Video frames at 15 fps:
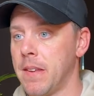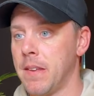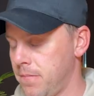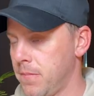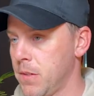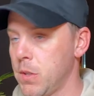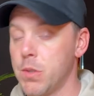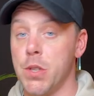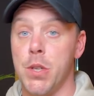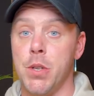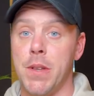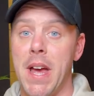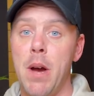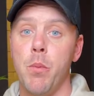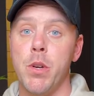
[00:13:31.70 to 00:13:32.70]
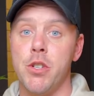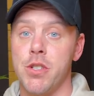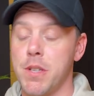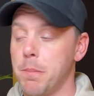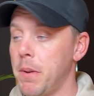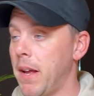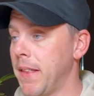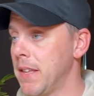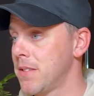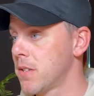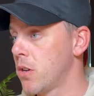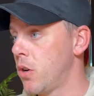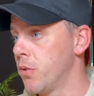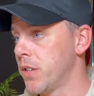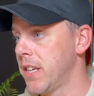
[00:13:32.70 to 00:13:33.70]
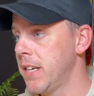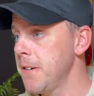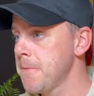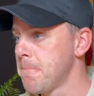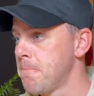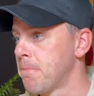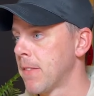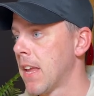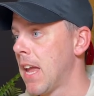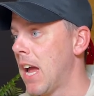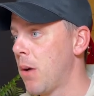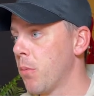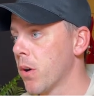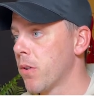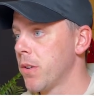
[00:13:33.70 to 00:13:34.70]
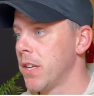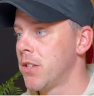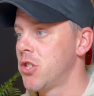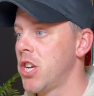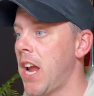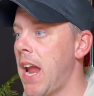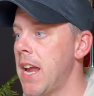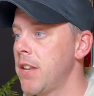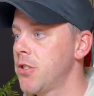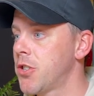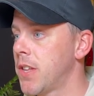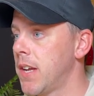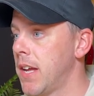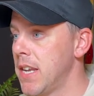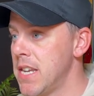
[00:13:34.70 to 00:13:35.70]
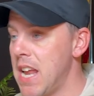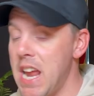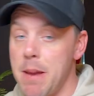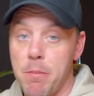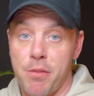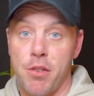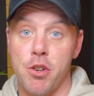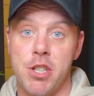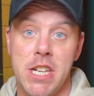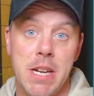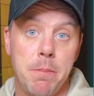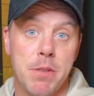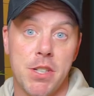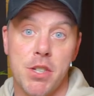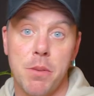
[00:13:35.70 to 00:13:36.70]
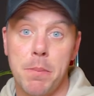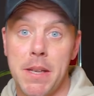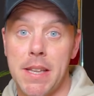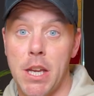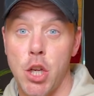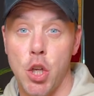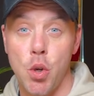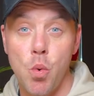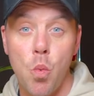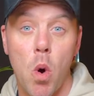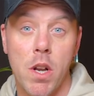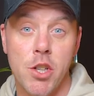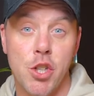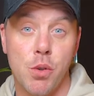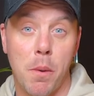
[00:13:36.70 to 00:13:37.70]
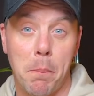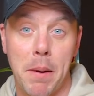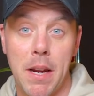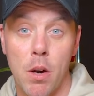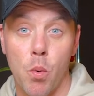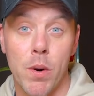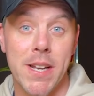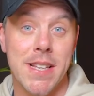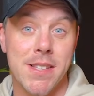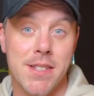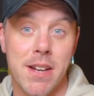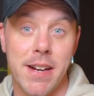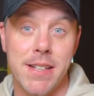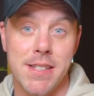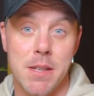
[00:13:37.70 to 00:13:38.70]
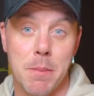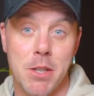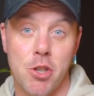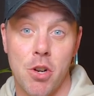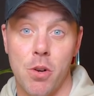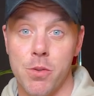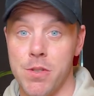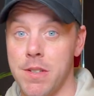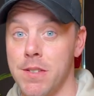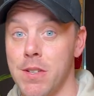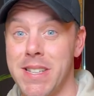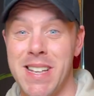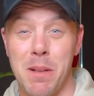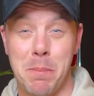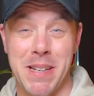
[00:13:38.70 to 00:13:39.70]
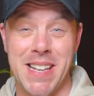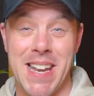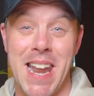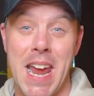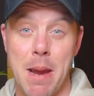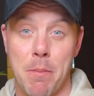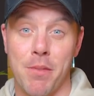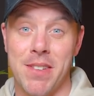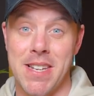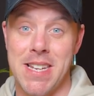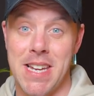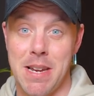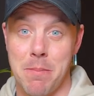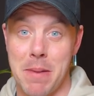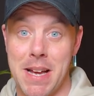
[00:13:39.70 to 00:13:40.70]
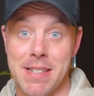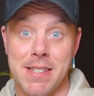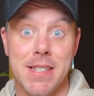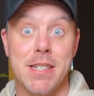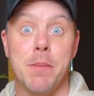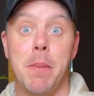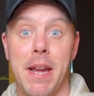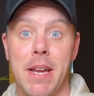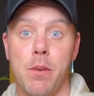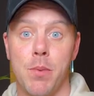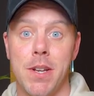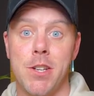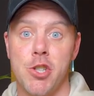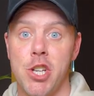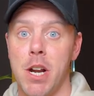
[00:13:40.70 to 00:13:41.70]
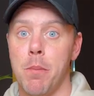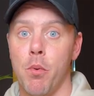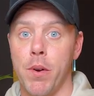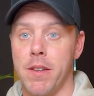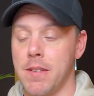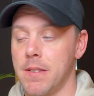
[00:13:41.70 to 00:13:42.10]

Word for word: So to do that, we just apply this code here and we're going to change the name of your theme to something that you want to appear within sites to be chosen. So it'll be the name of the theme as displayed within SharePoint.